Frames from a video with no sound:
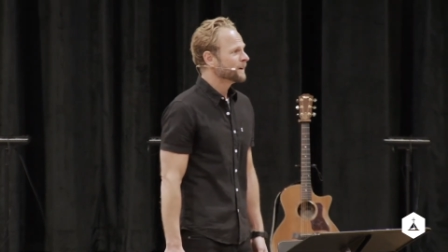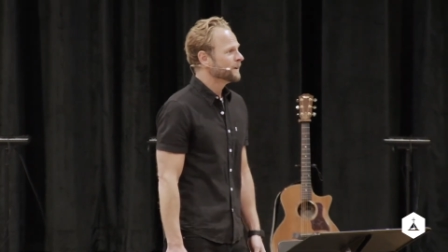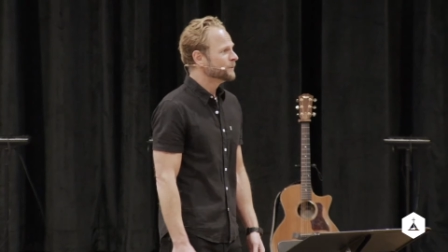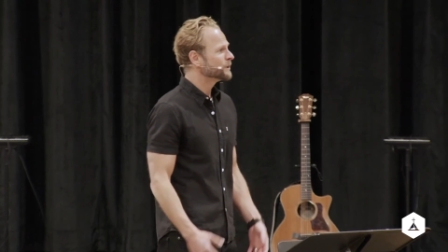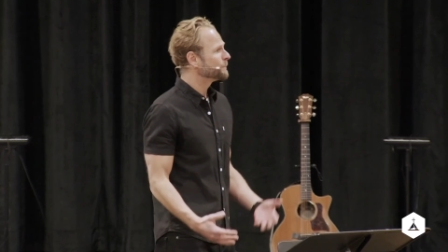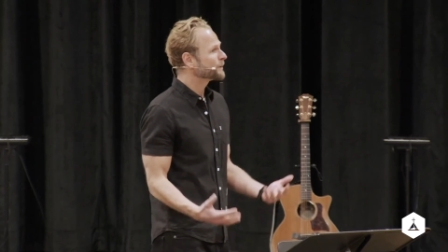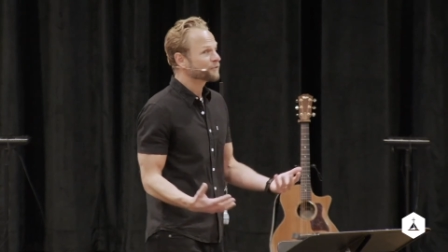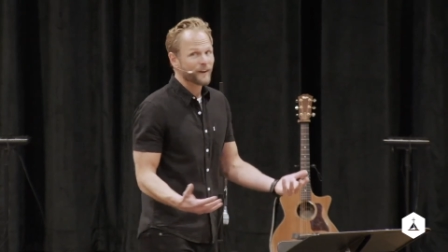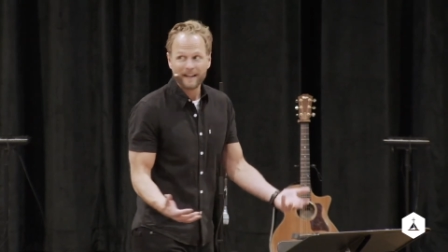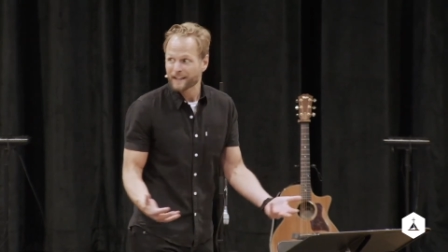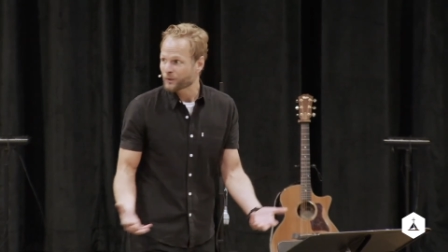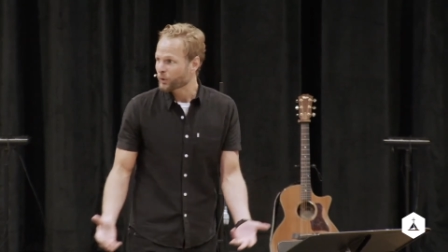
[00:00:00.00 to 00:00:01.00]
with a
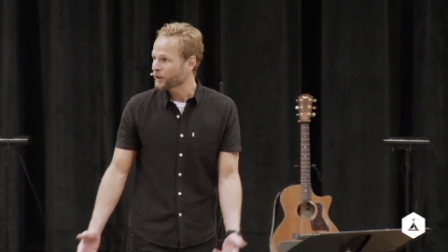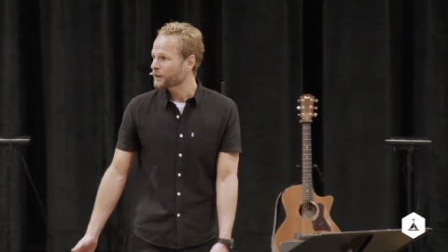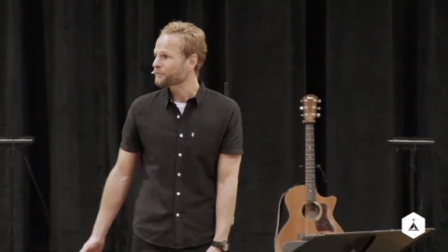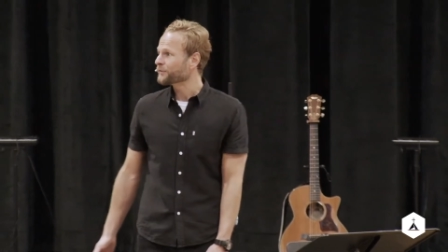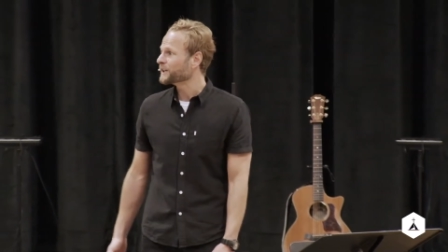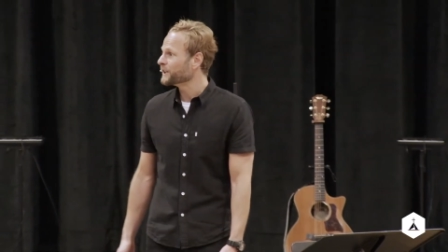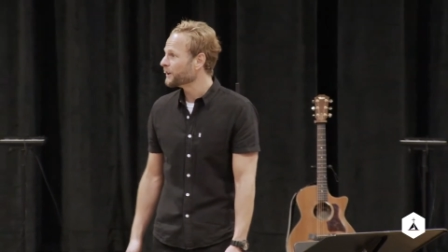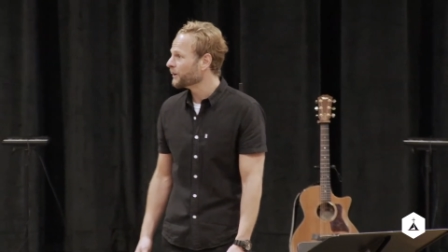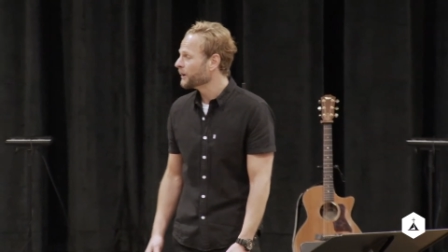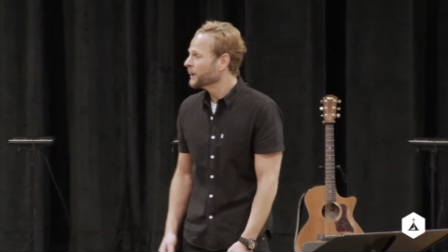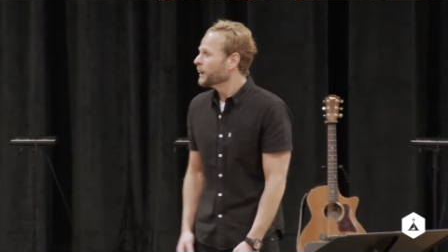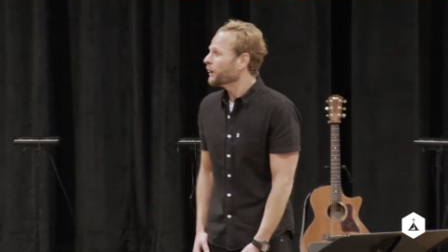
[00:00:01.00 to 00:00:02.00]
prophetic word for
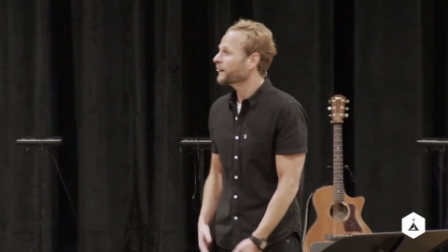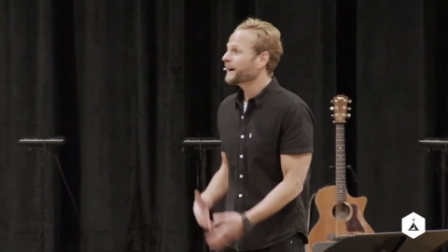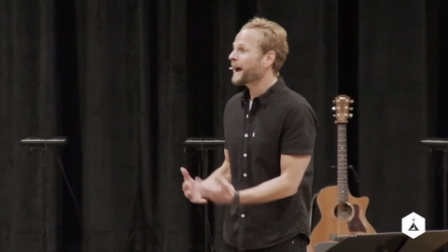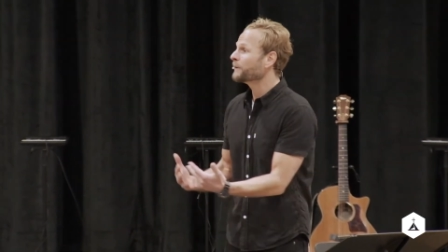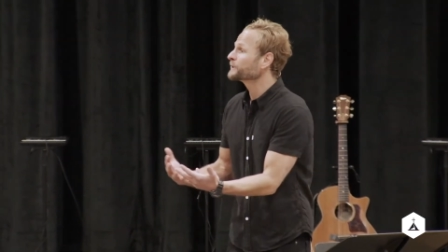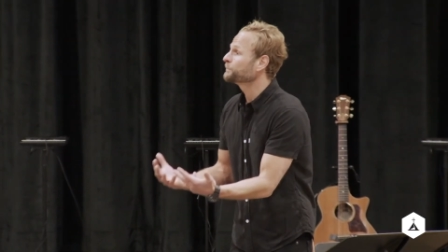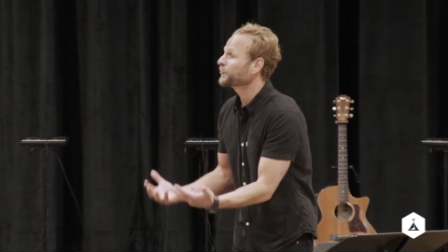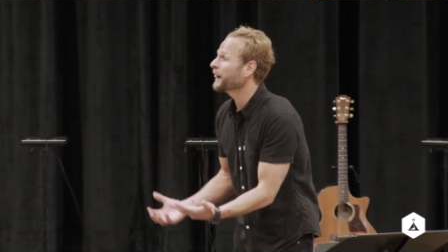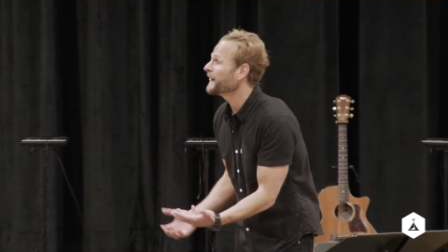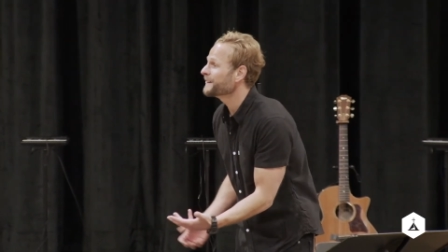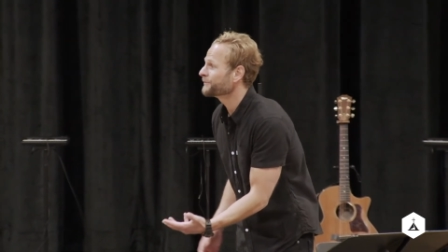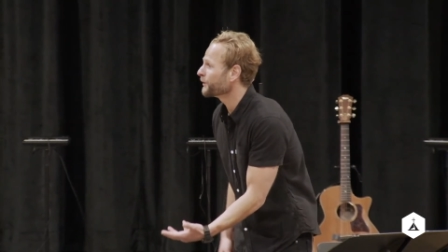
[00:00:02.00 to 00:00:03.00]
you. Or, hey, I was
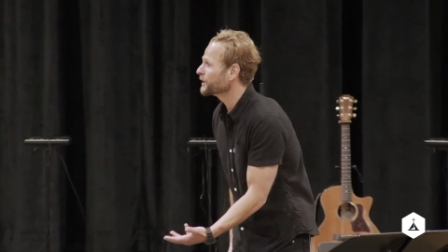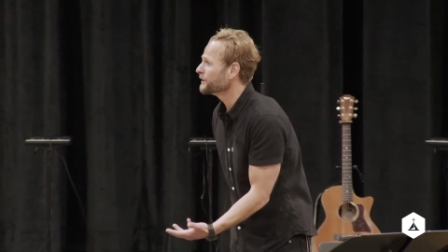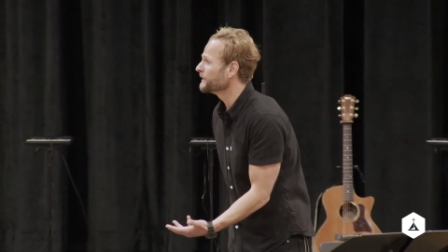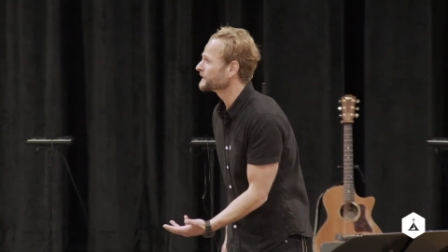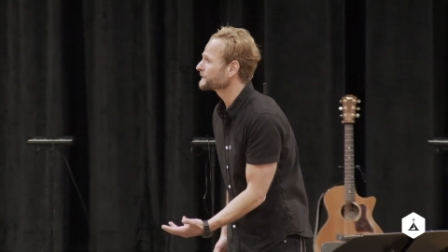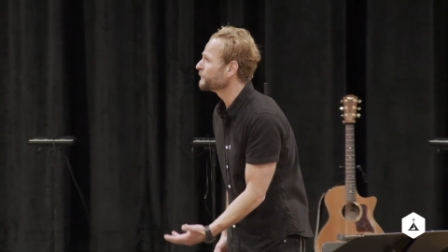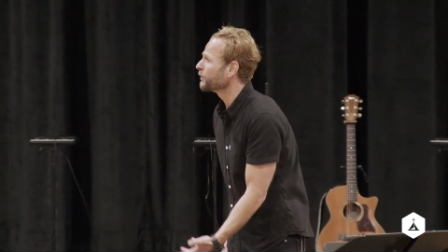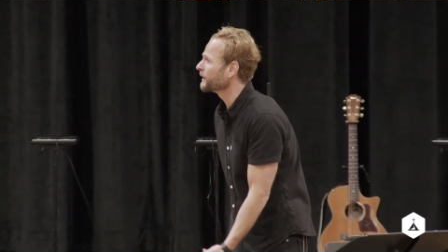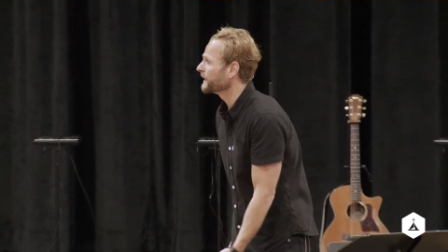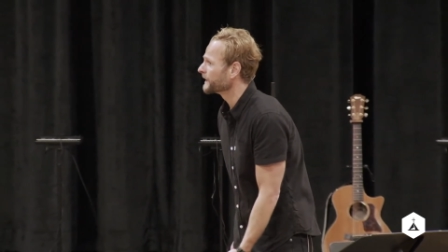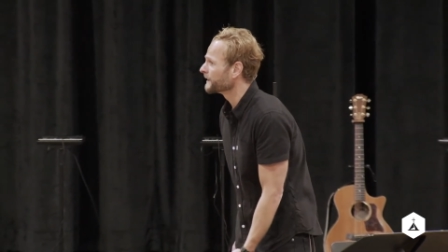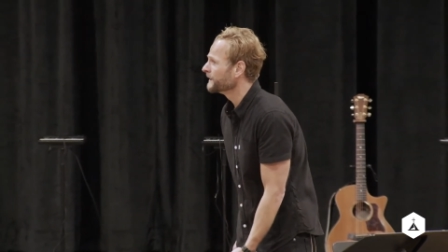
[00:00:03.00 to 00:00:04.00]
praying for you this
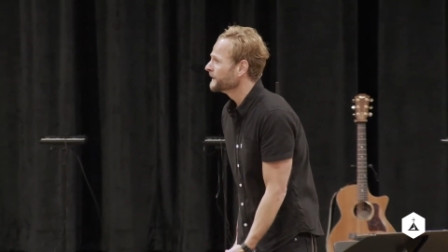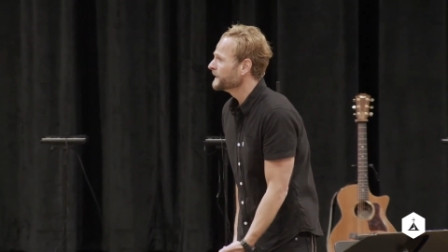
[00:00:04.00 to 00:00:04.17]
morning,